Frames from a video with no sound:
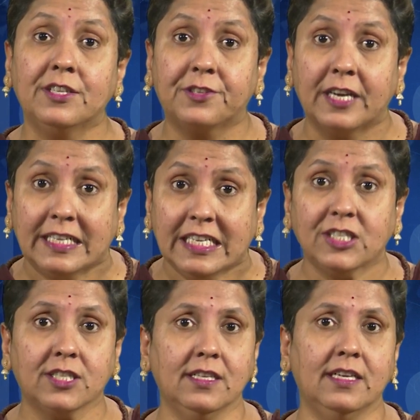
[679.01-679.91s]

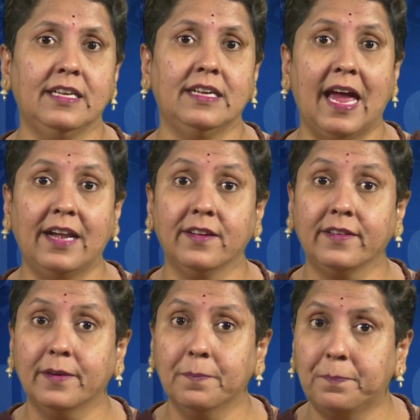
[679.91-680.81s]
traditionally had a
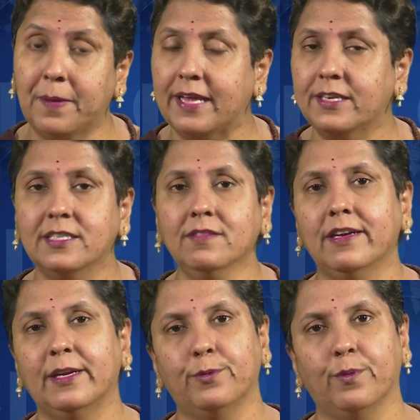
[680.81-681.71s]
comparative
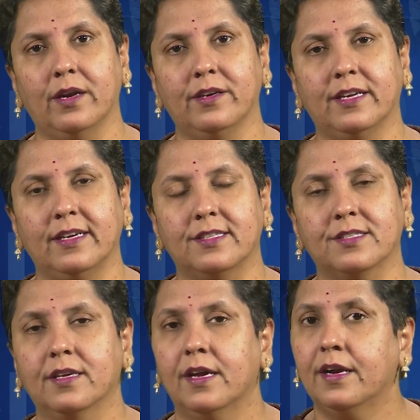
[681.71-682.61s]
advantage.